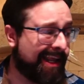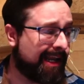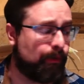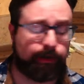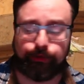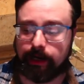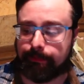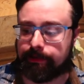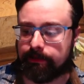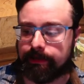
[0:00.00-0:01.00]
and I will
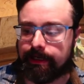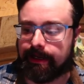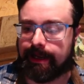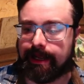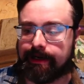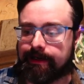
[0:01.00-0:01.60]
drop him at